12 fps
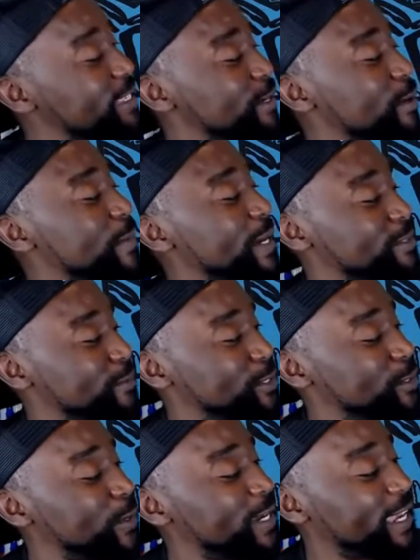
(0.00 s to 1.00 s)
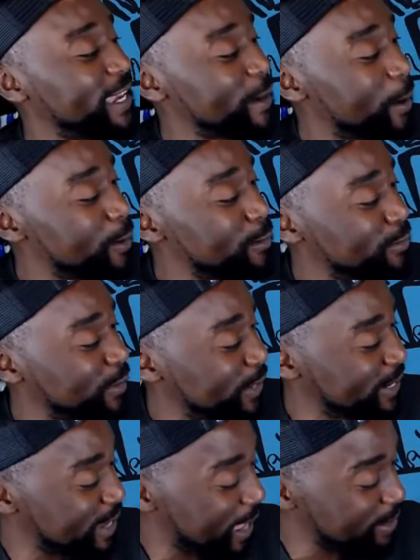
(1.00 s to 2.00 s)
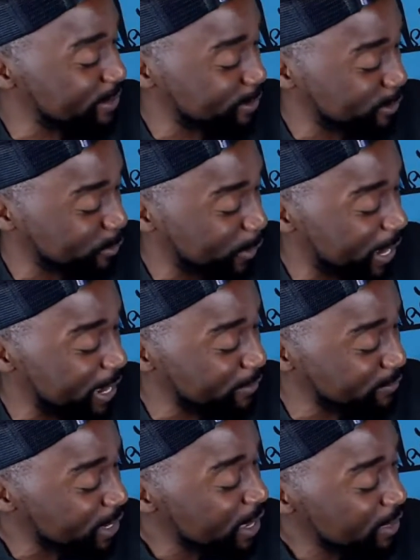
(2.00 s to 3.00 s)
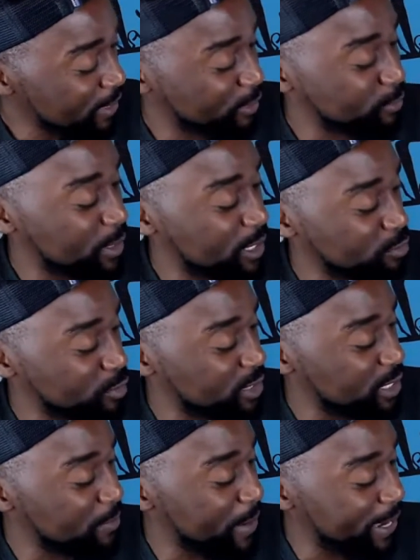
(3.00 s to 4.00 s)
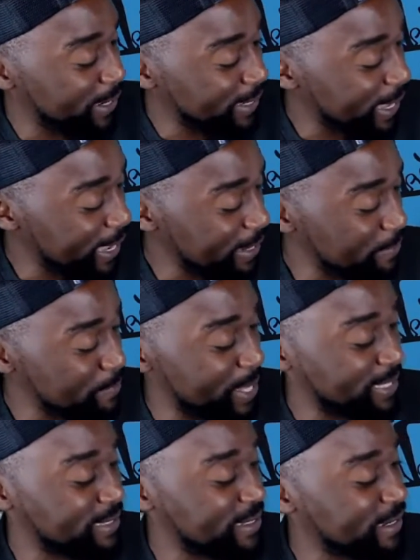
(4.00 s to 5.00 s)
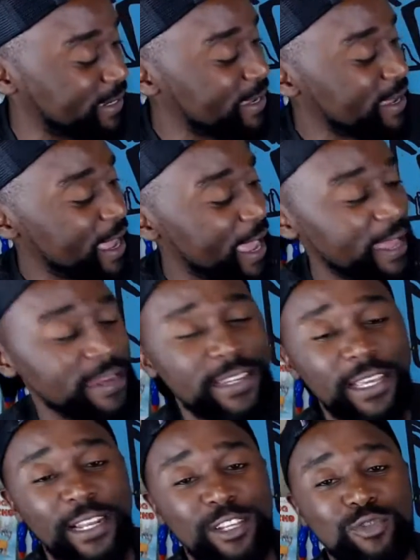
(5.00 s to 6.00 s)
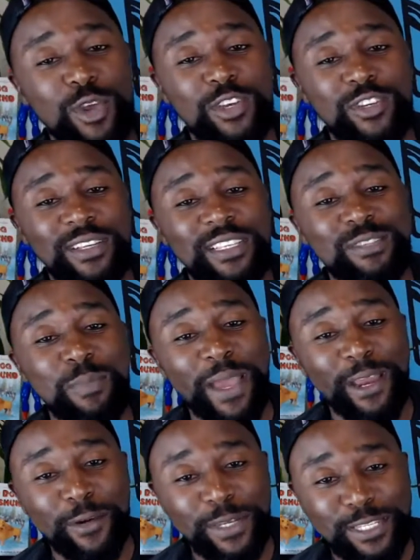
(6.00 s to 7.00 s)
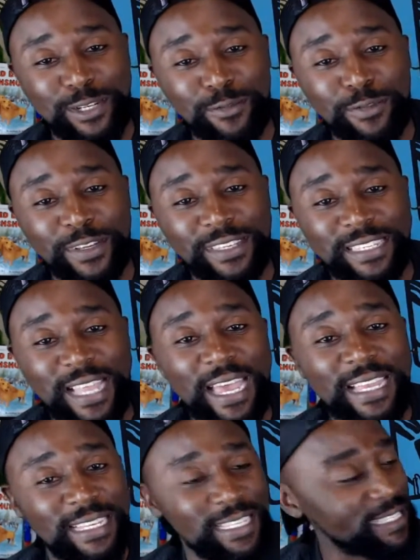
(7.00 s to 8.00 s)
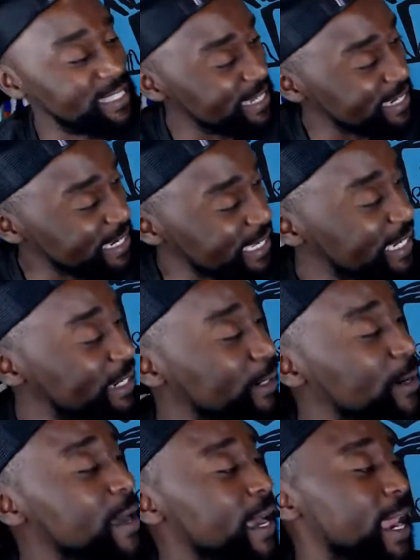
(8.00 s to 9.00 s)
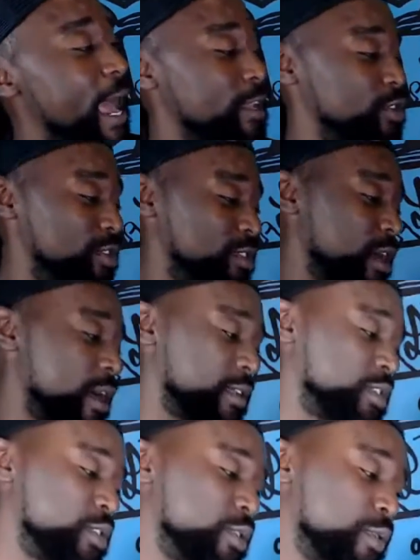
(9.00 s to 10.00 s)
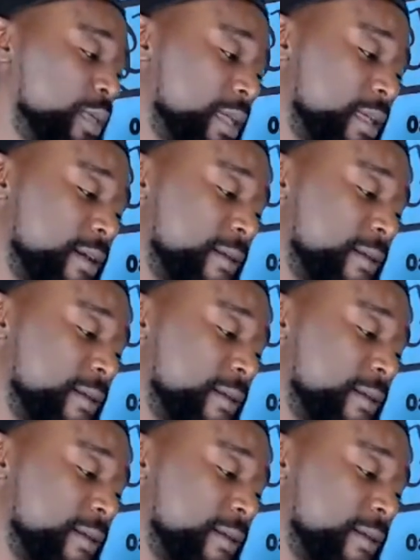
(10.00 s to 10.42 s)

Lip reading: so much for joining in. Over and Under the Waves. This one is written by Kate Messner and illustrations by Christopher Silas Neal. And I just thought too that